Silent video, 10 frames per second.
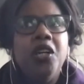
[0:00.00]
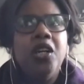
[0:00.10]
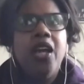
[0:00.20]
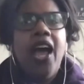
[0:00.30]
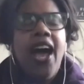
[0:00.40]

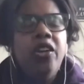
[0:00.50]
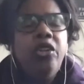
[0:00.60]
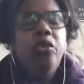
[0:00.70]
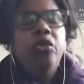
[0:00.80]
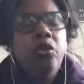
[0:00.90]
how do
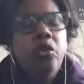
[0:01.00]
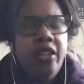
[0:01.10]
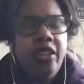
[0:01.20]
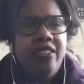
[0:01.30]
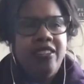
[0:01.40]
you do
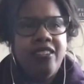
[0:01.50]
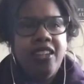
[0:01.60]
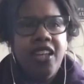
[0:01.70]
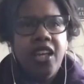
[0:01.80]
this